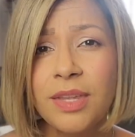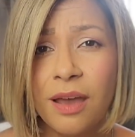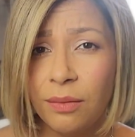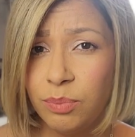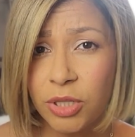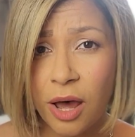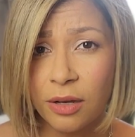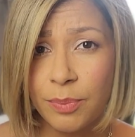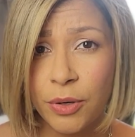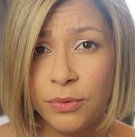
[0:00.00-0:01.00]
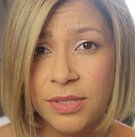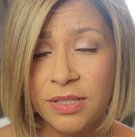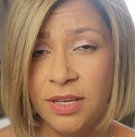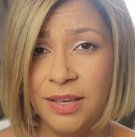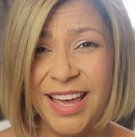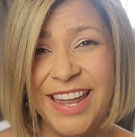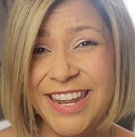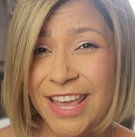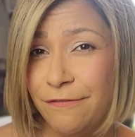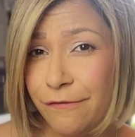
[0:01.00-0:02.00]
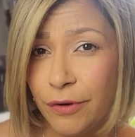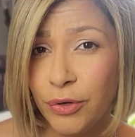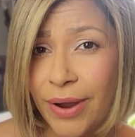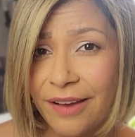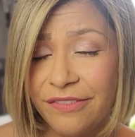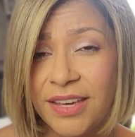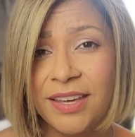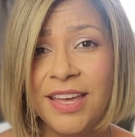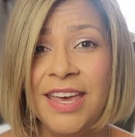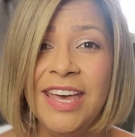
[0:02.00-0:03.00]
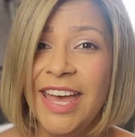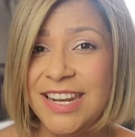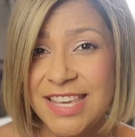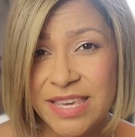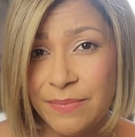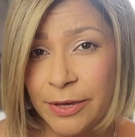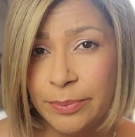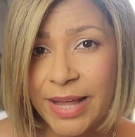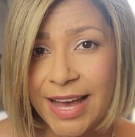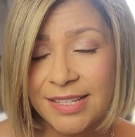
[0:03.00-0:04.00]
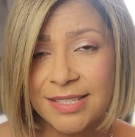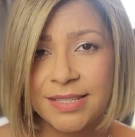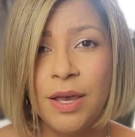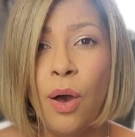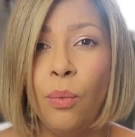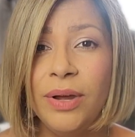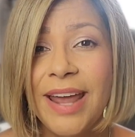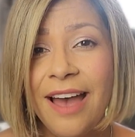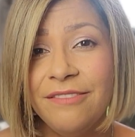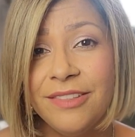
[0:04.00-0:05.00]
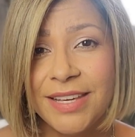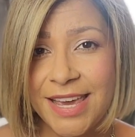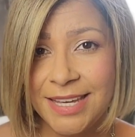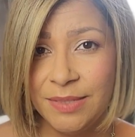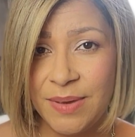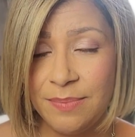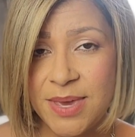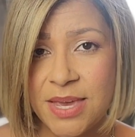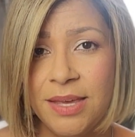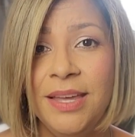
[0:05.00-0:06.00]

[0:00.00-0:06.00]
a blog post, an infographic, an email blast, whatever the case may be.